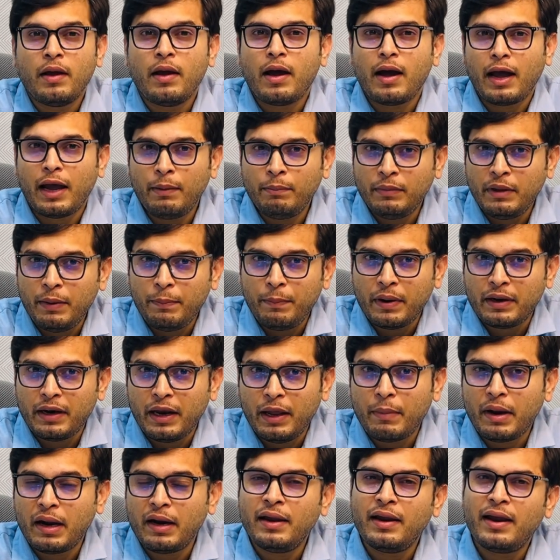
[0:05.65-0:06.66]
I am Deepak
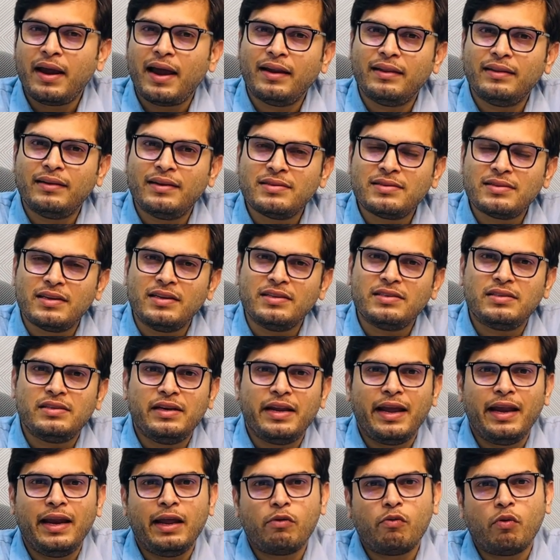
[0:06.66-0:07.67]
and this is
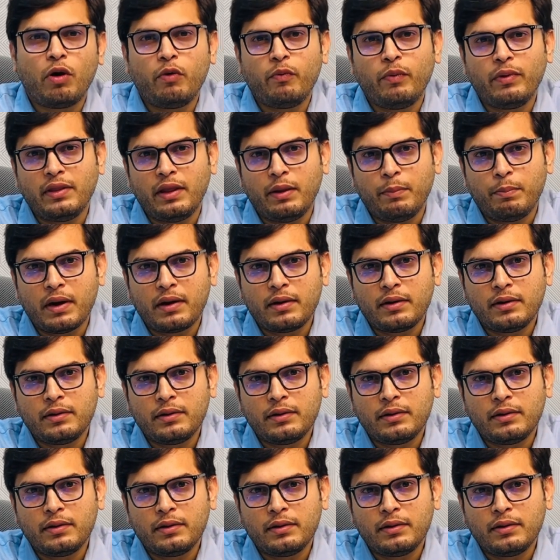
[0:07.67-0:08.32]
Daily Quant with Deepak.